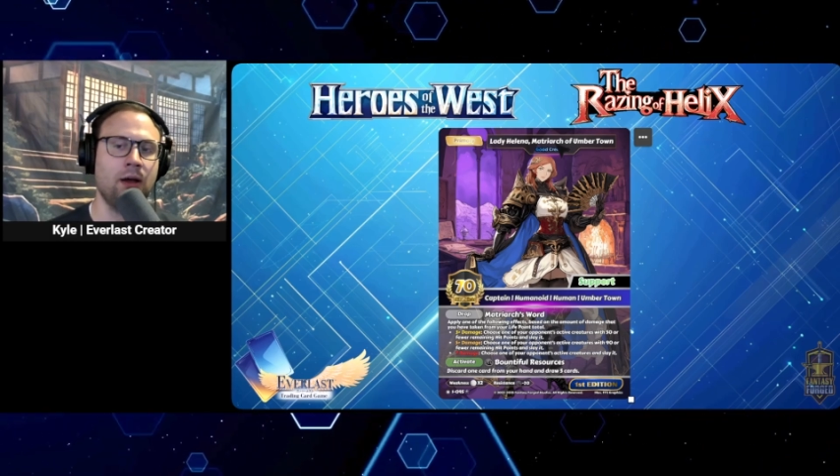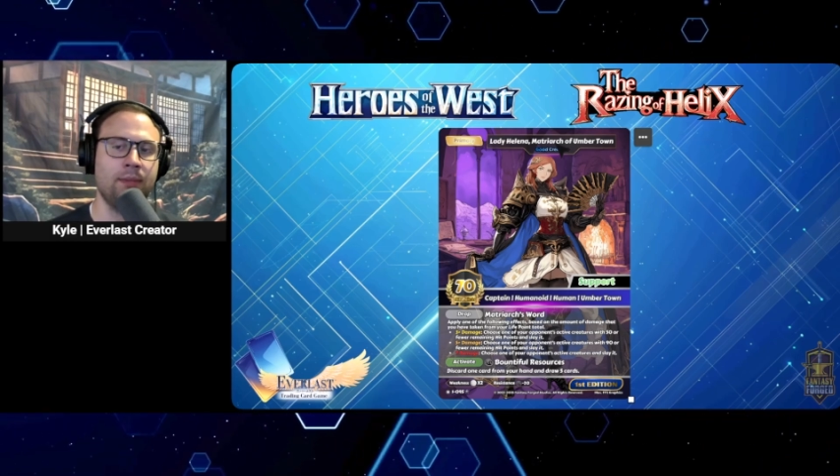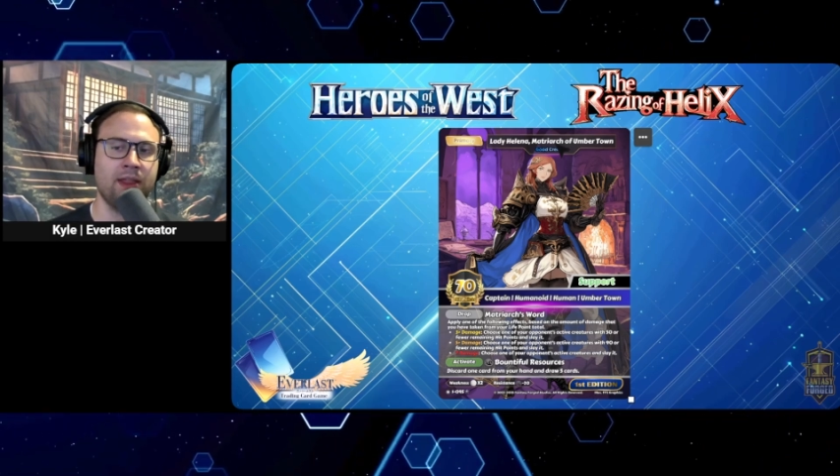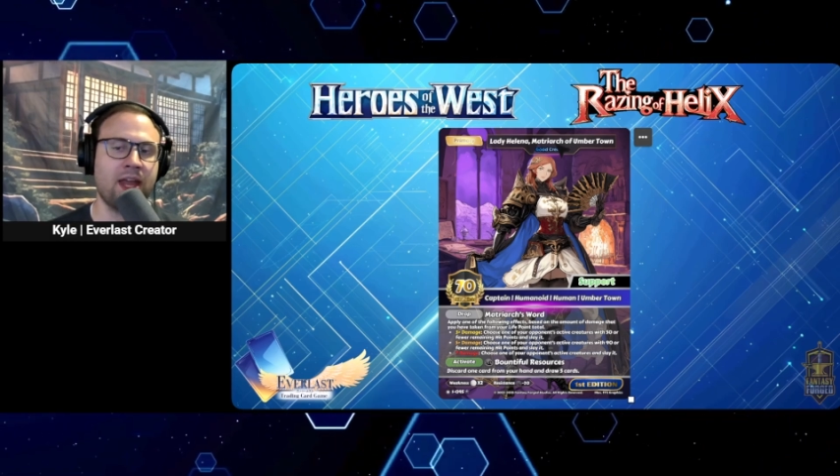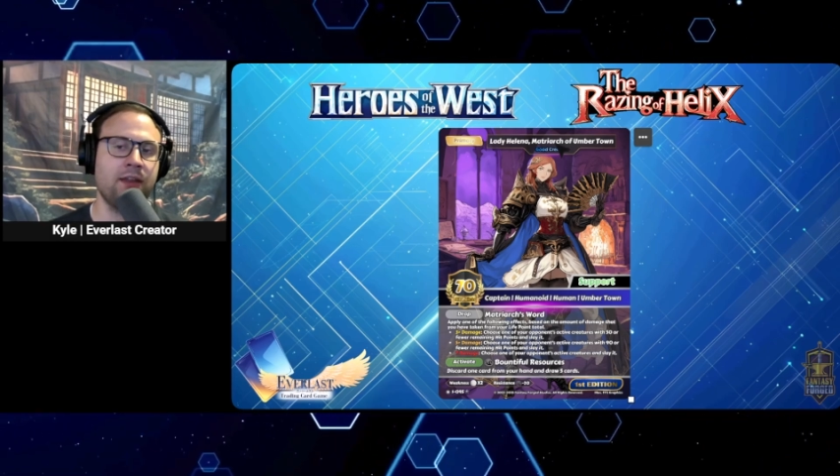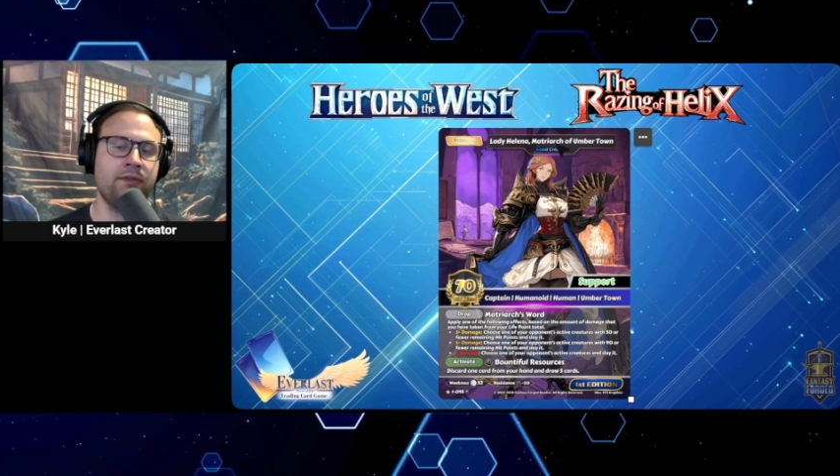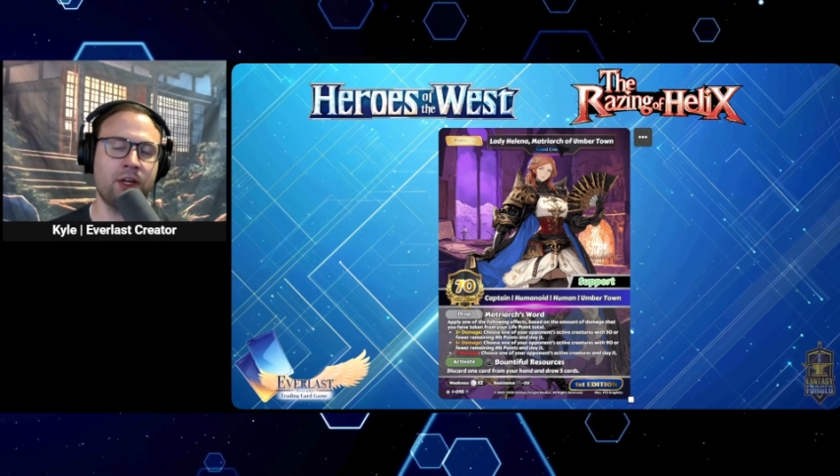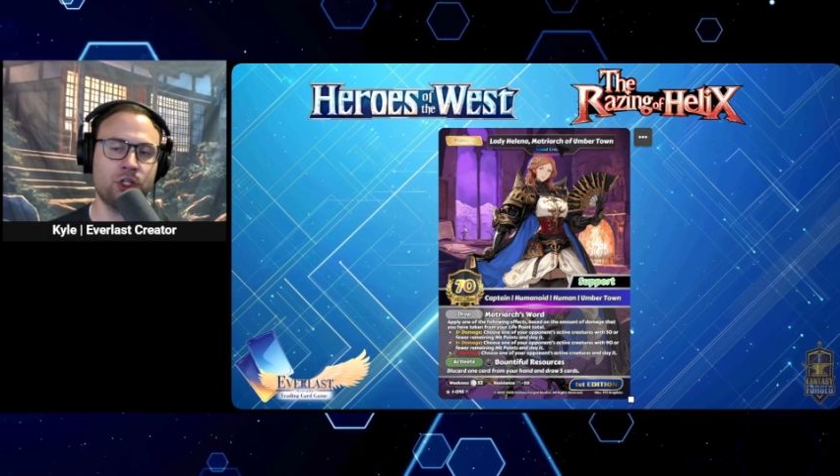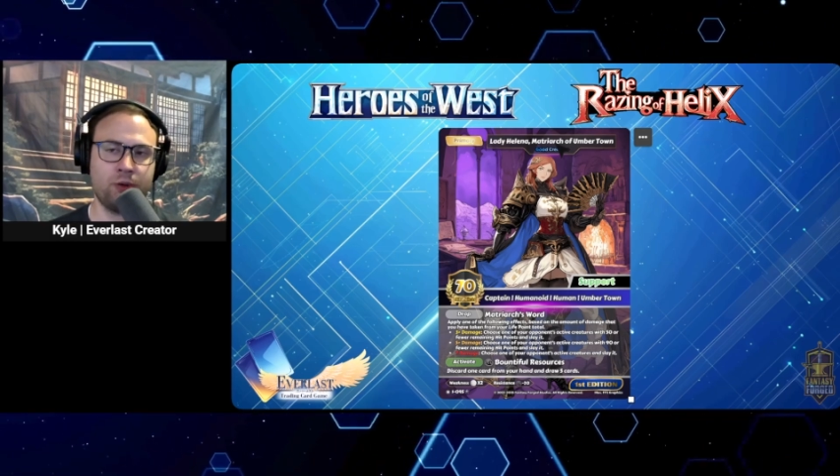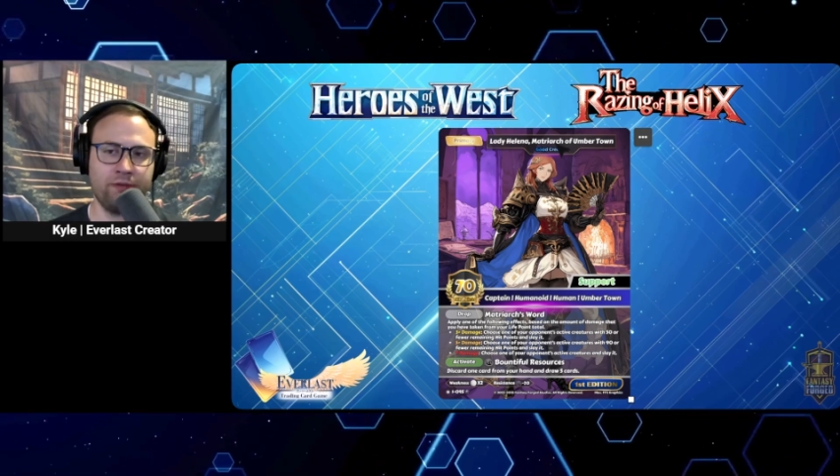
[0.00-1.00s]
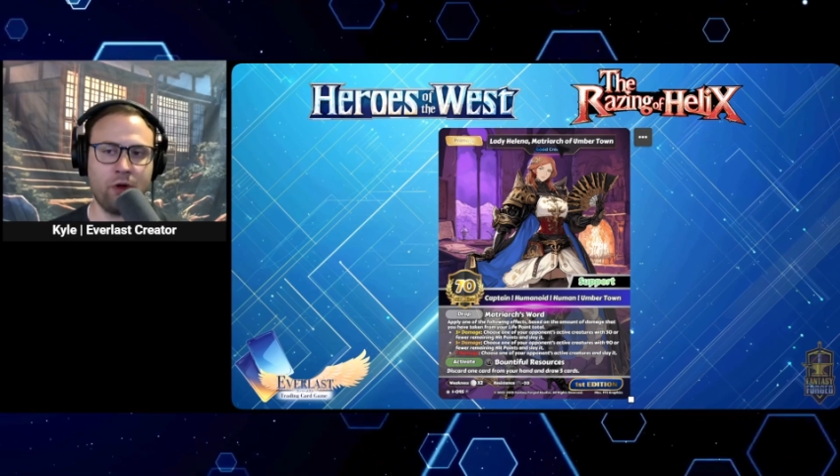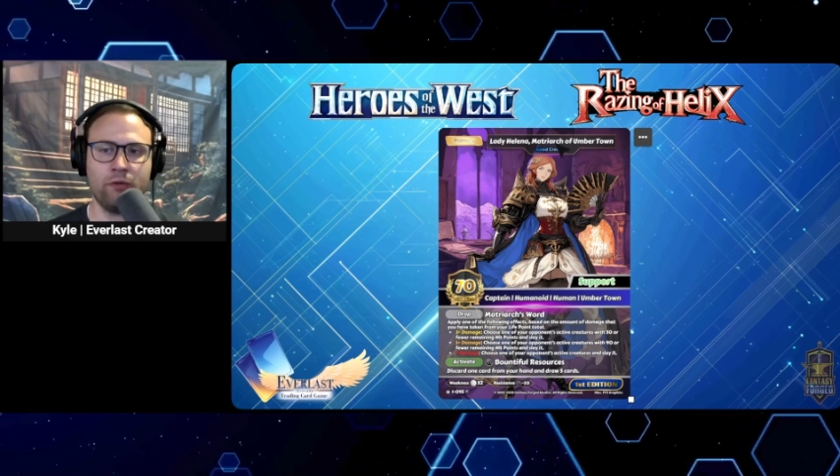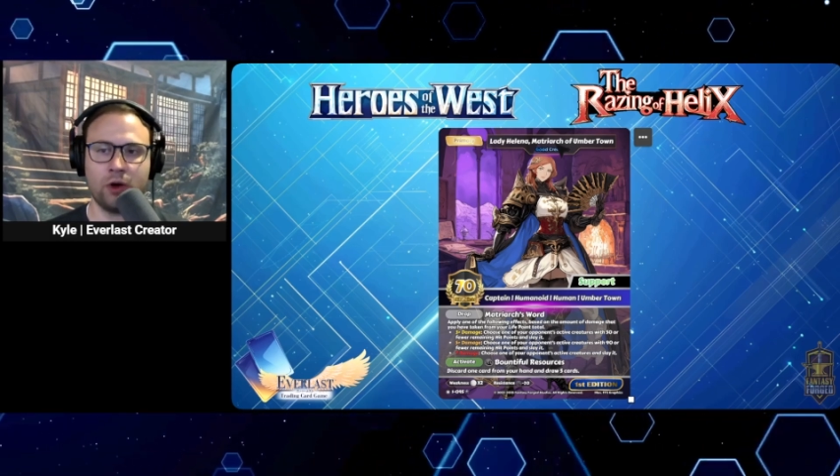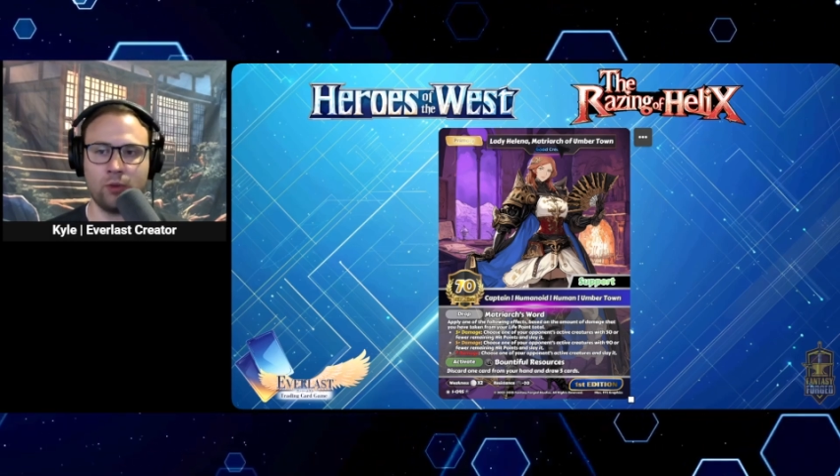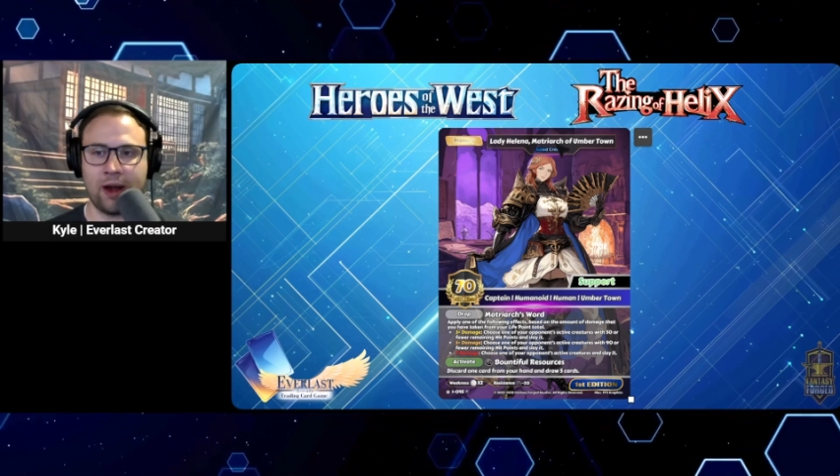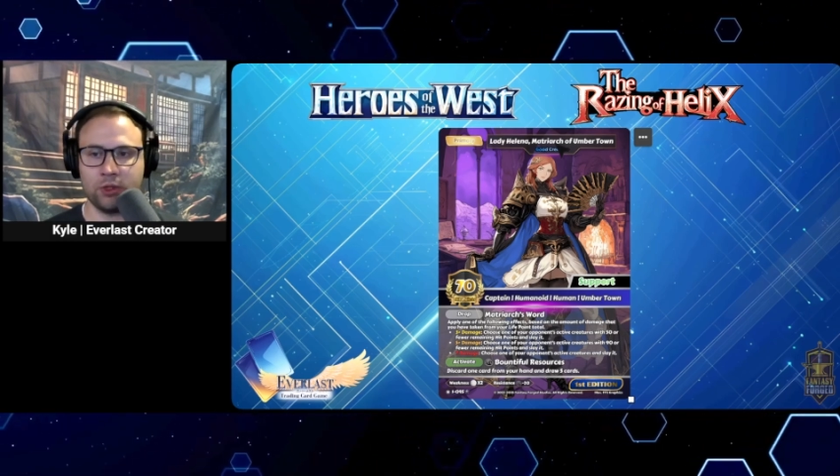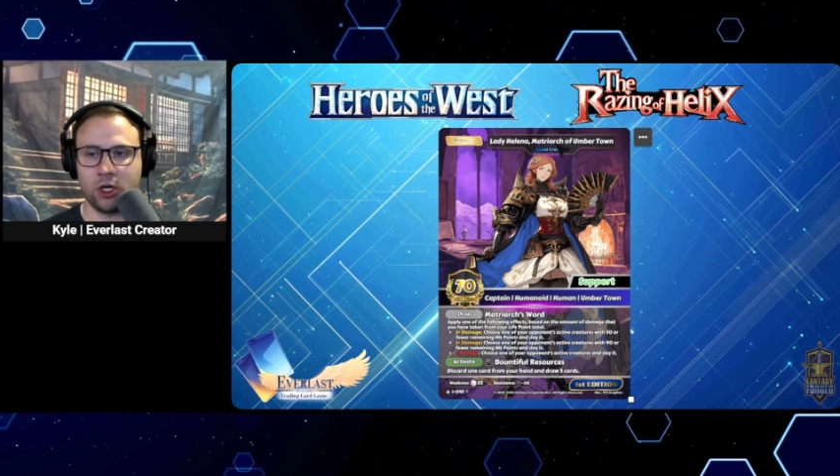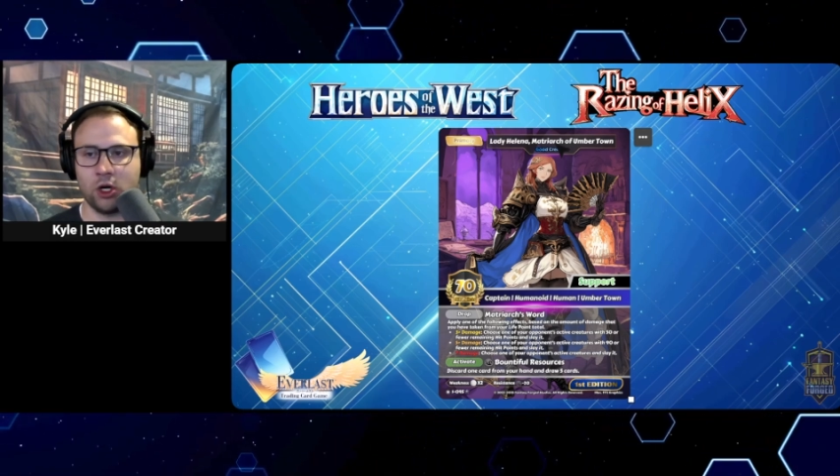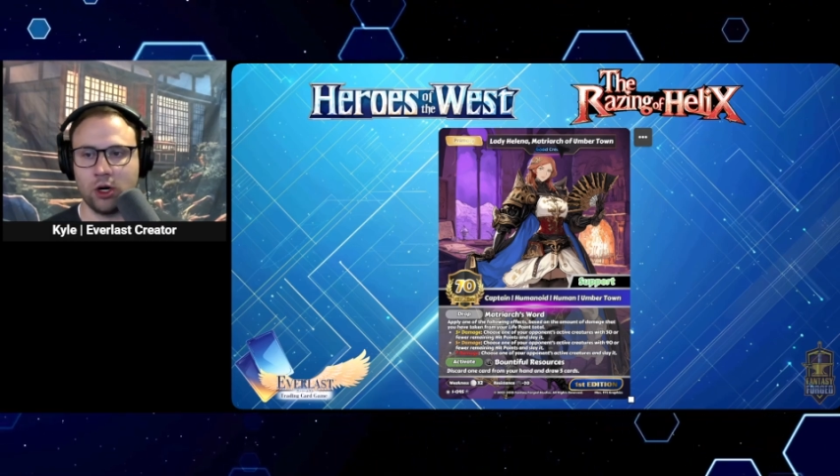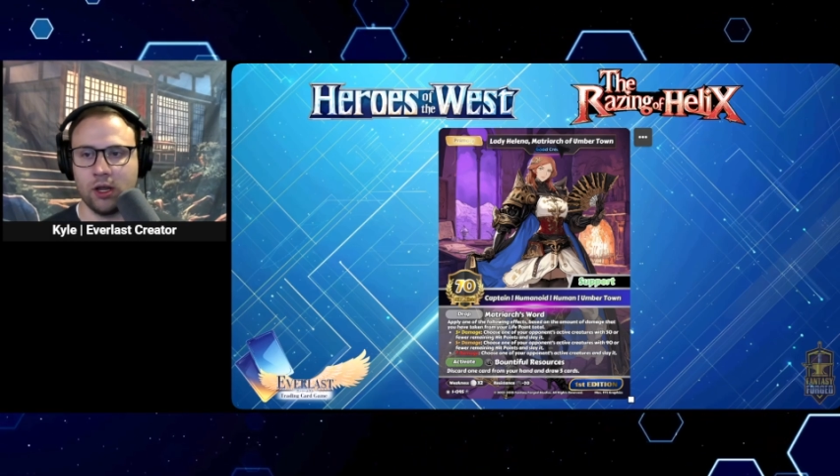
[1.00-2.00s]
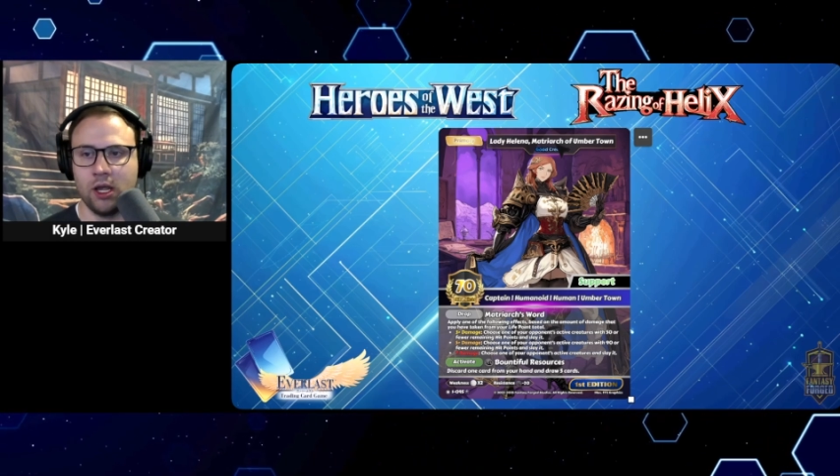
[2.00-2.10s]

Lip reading: in that adventure revolve around her.